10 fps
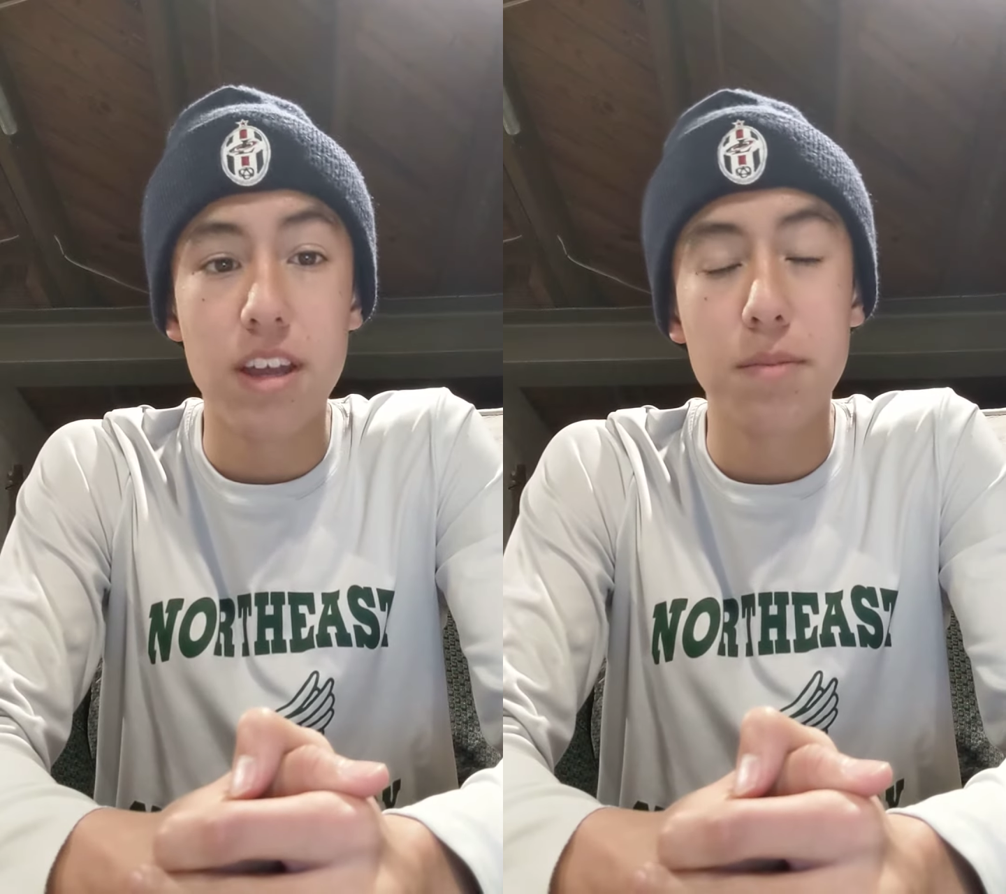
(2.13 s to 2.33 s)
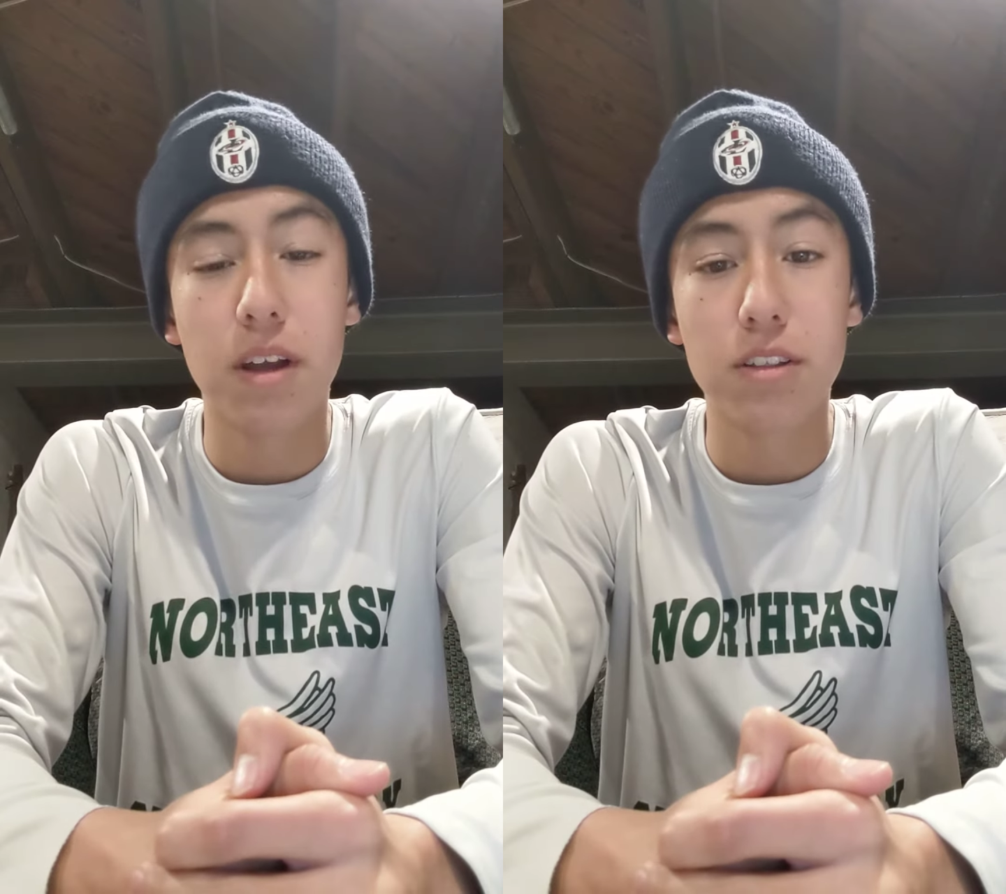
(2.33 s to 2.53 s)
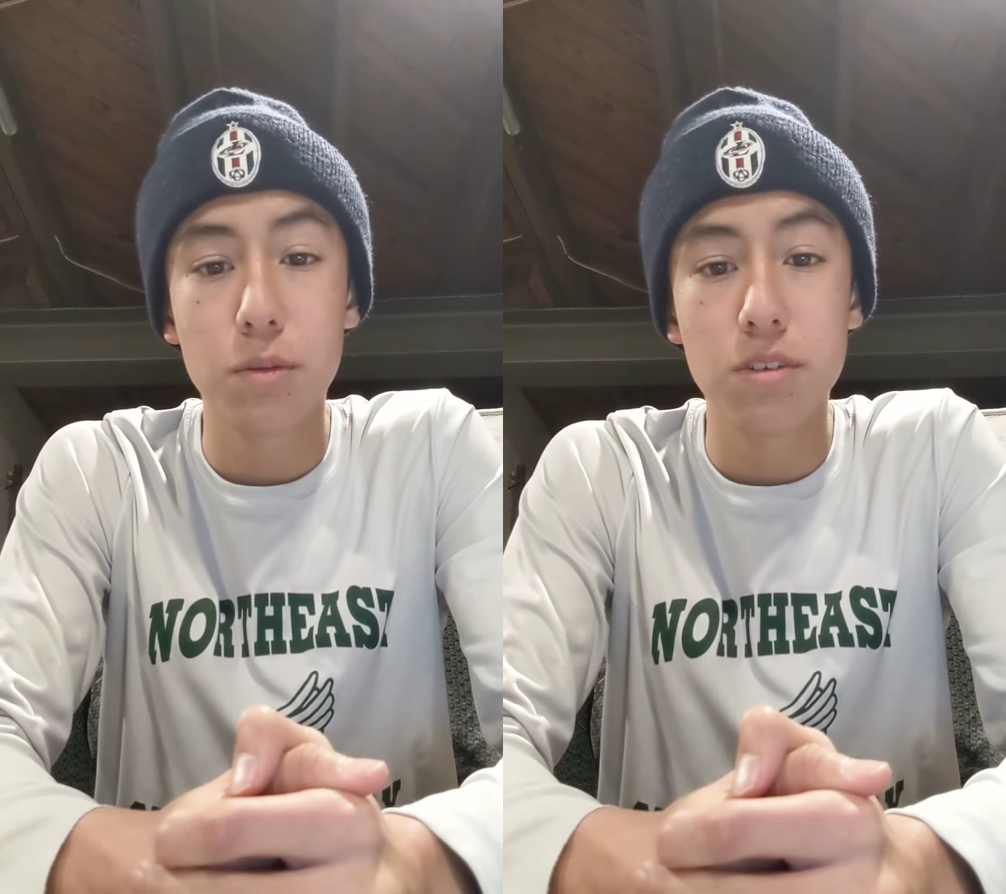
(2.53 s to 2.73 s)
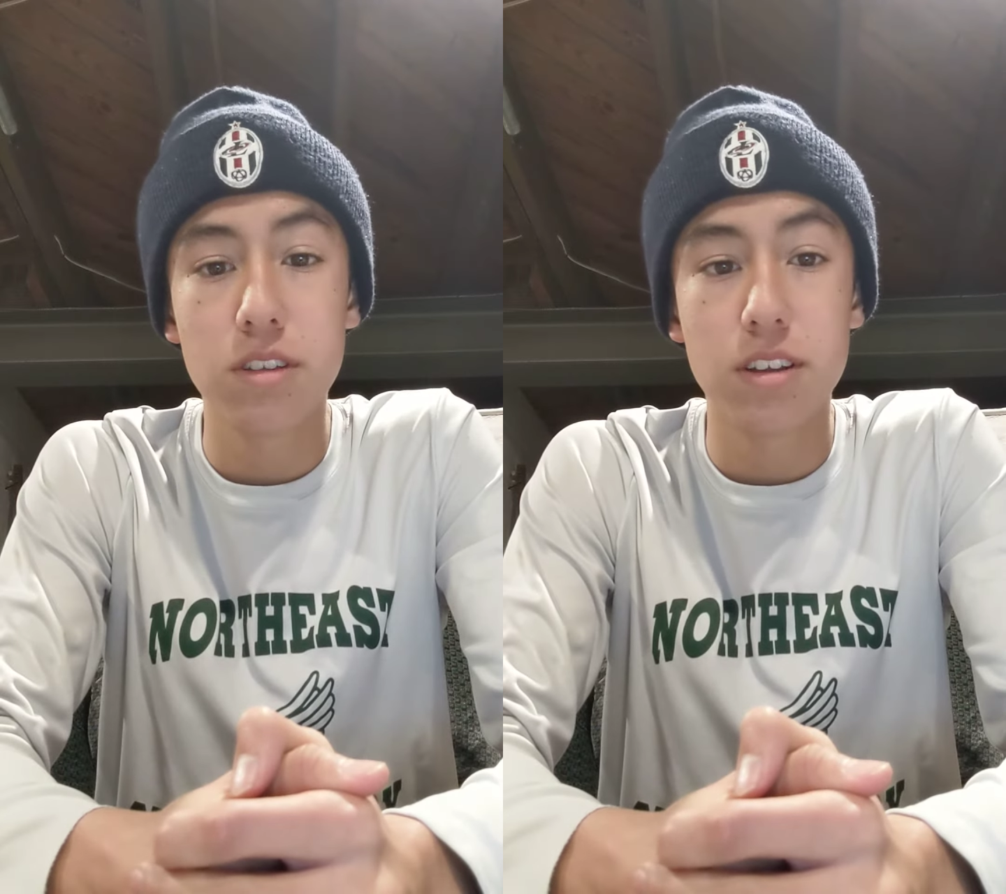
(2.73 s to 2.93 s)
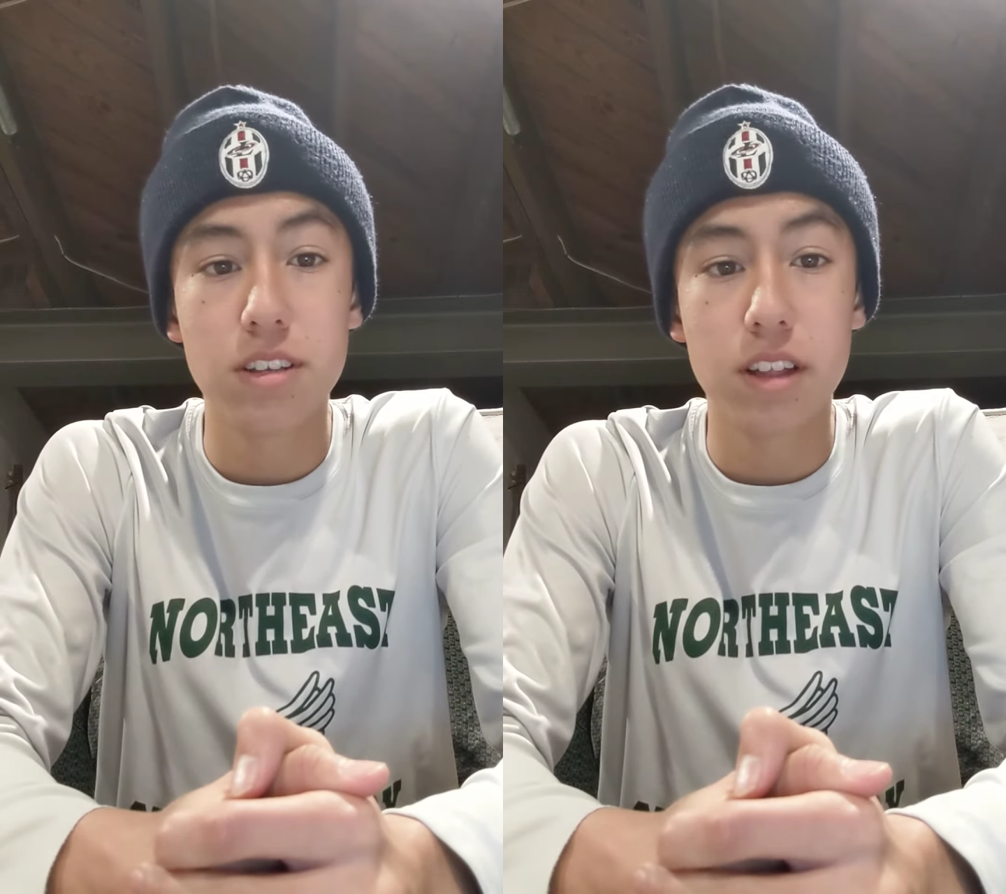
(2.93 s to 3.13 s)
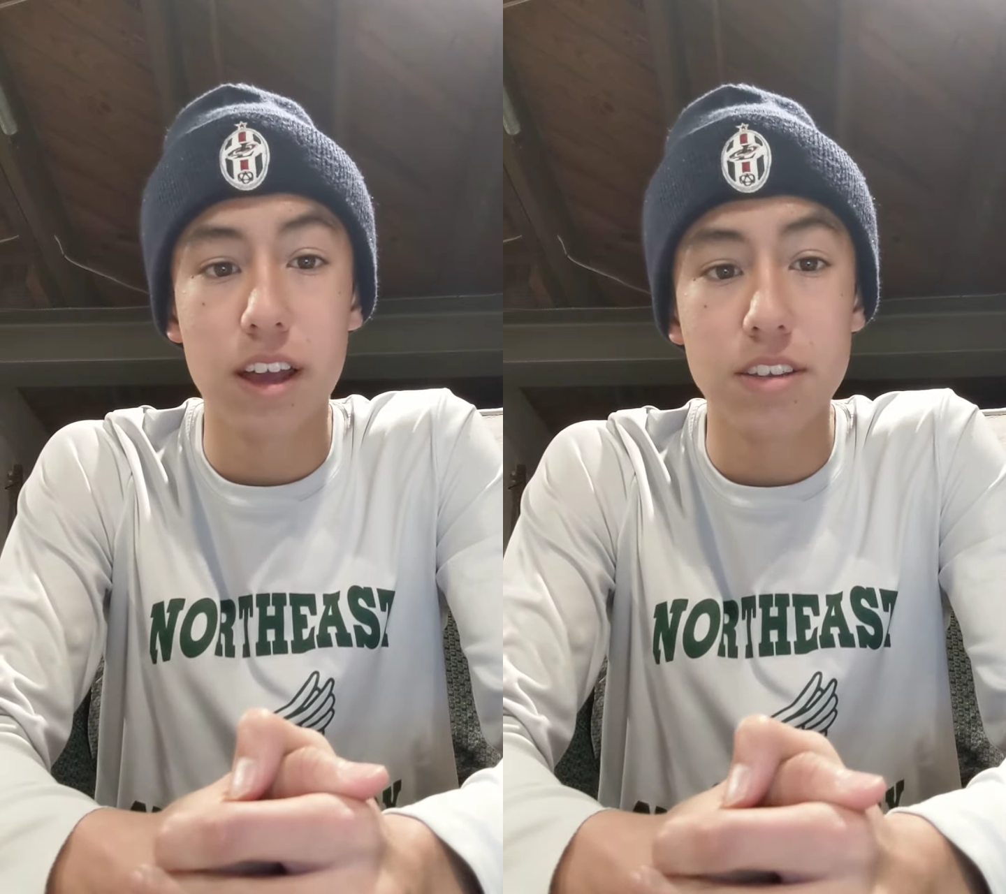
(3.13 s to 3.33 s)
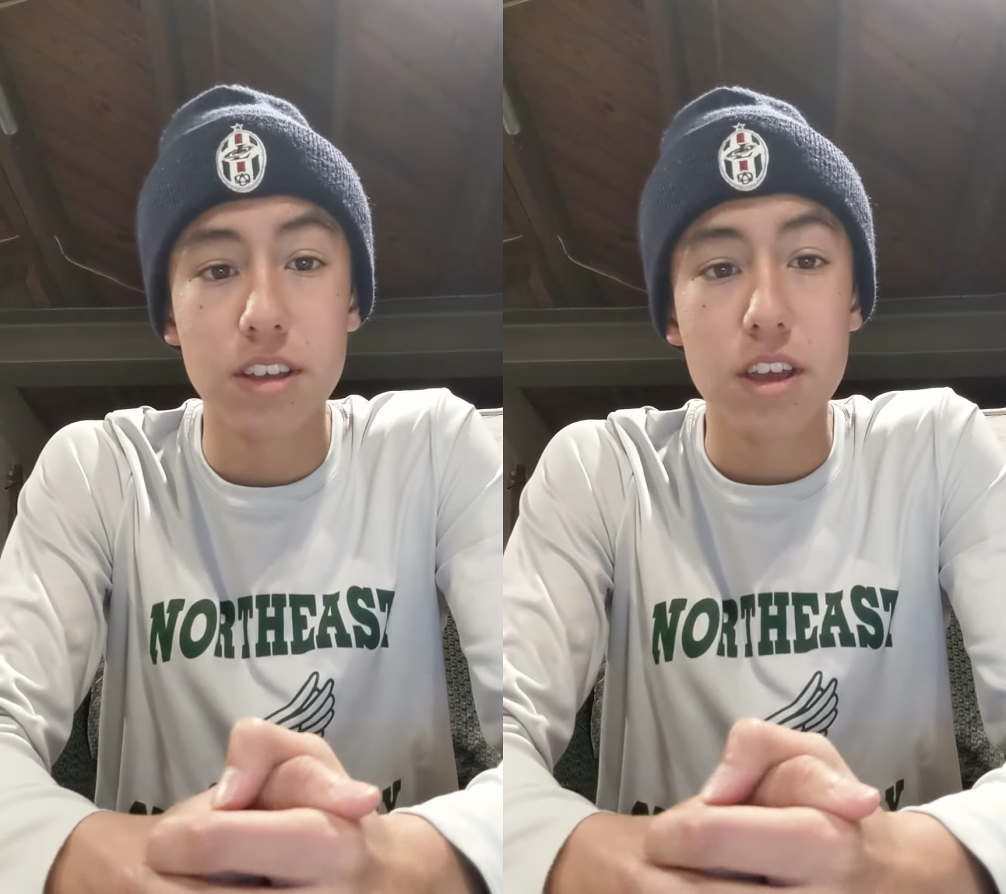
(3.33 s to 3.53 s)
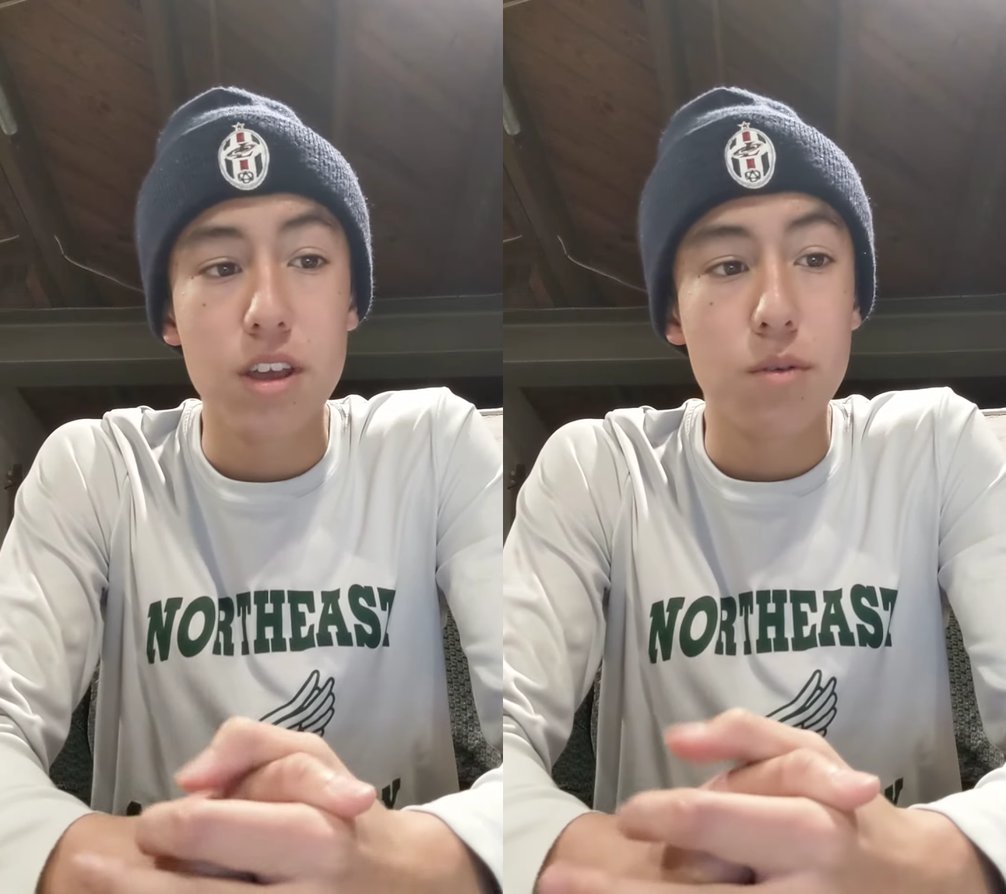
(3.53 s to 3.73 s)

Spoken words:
and in my global studies class,